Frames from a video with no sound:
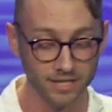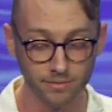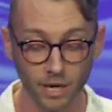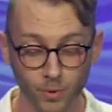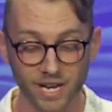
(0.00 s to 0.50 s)

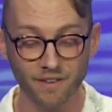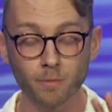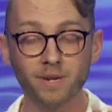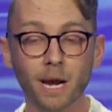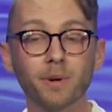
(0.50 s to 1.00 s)
seems like we'll never
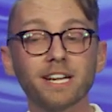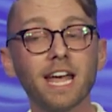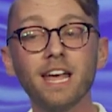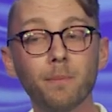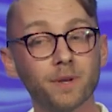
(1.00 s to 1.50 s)
be able to
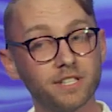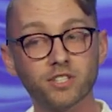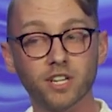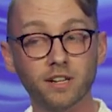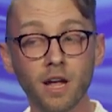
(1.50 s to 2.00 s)
get in
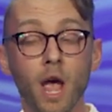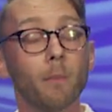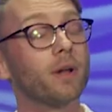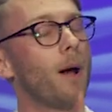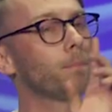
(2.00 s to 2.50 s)
position.
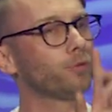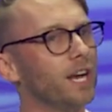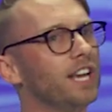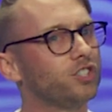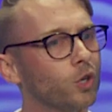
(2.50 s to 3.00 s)
But I'm
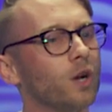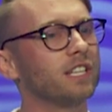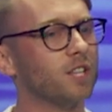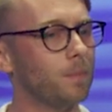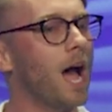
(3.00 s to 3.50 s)
pretty sure
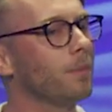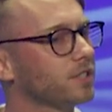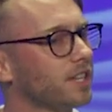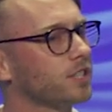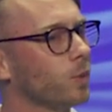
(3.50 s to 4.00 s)
that the Bible
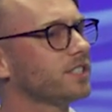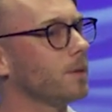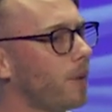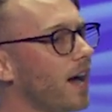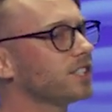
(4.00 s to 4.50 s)
says what's
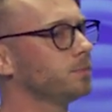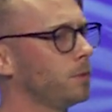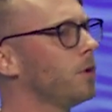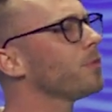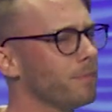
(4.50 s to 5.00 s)

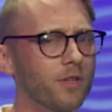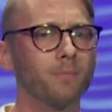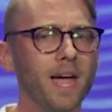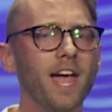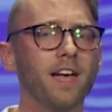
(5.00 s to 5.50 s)
impossible with
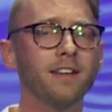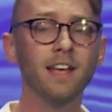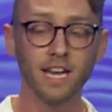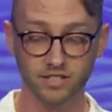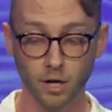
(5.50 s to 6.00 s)
man
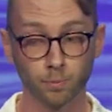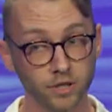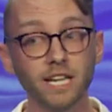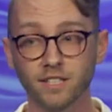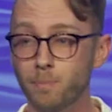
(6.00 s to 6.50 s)
is
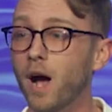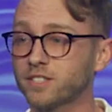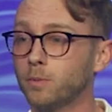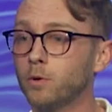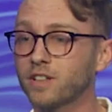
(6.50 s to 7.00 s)
completely
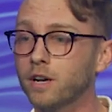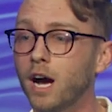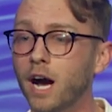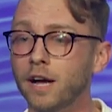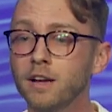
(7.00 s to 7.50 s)
possible with
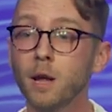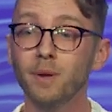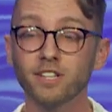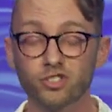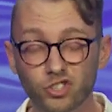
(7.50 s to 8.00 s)
God because